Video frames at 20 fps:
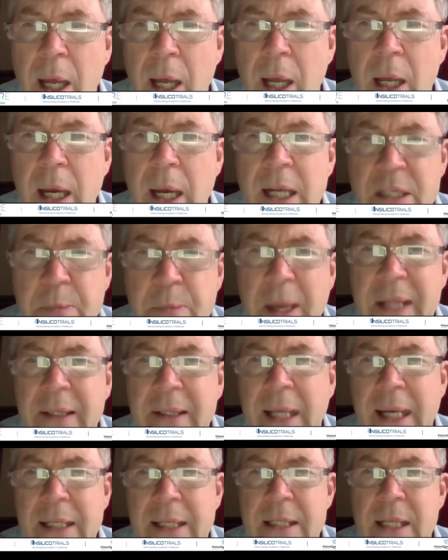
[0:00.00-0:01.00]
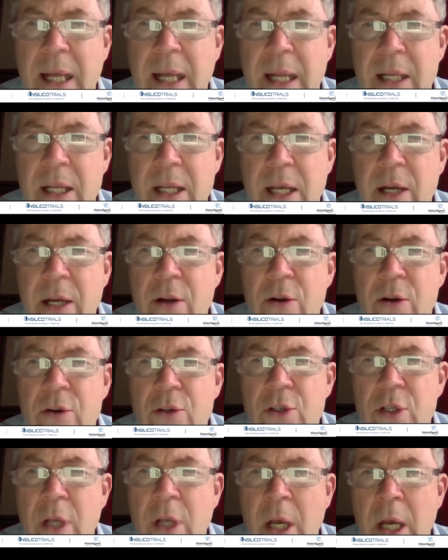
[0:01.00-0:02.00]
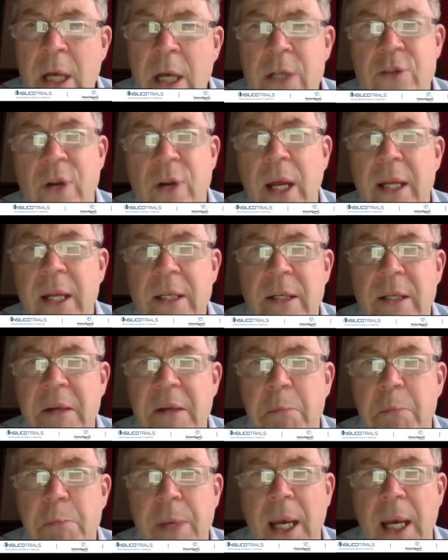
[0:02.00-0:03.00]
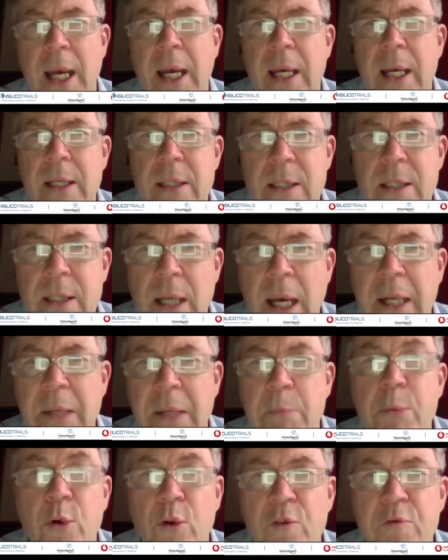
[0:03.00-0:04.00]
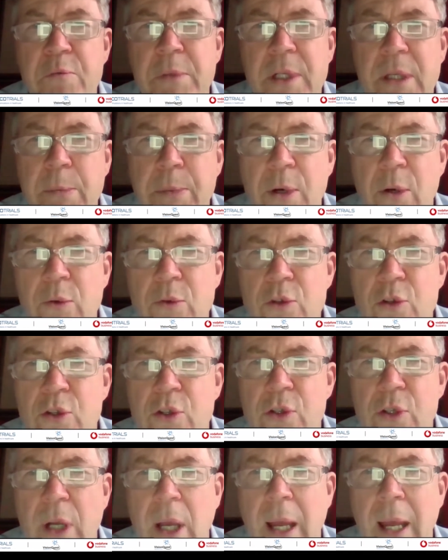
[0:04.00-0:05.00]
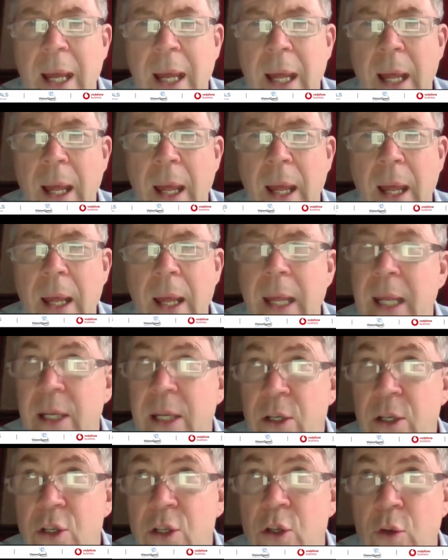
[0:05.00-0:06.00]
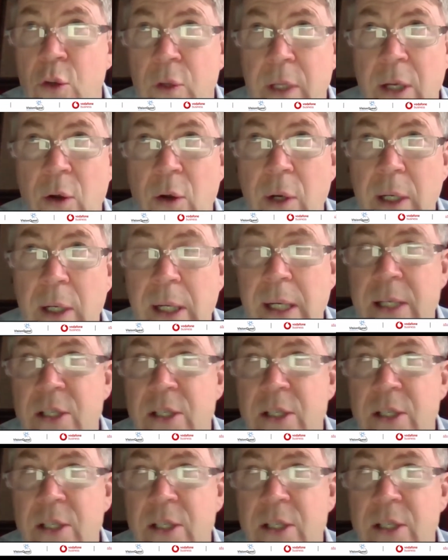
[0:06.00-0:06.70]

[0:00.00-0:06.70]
in a trust, and uh, I spent that 10 years trying to embed an improvement approach